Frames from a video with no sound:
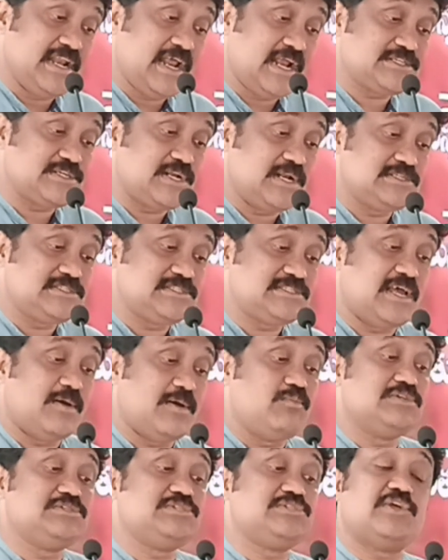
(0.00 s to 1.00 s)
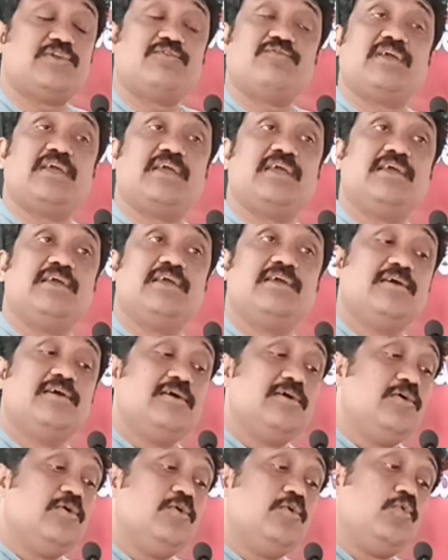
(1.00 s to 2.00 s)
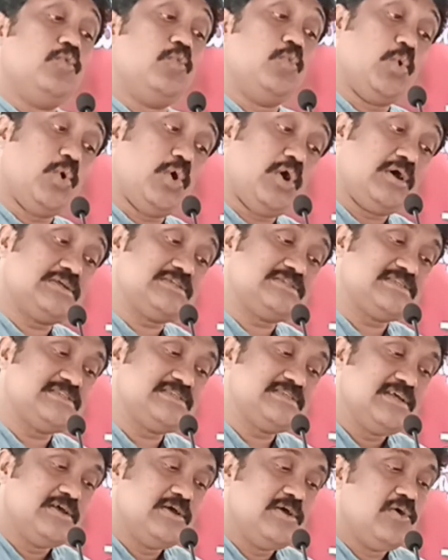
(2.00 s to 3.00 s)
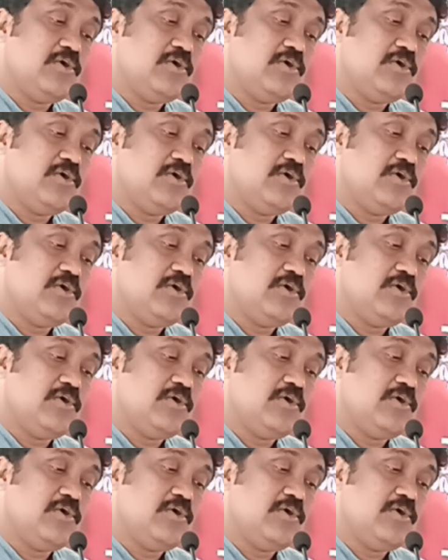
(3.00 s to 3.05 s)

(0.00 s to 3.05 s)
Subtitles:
National Sample Survey, was